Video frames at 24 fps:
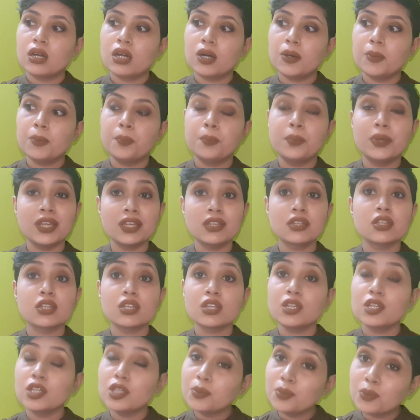a big
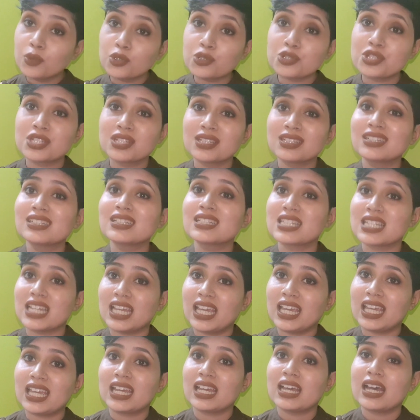emotional
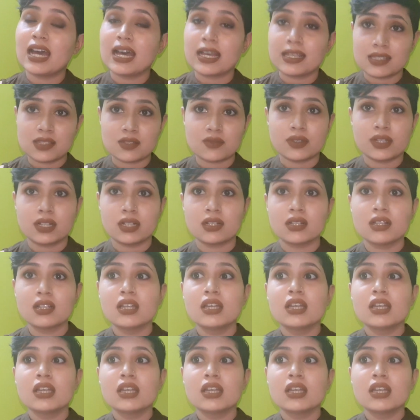take as well.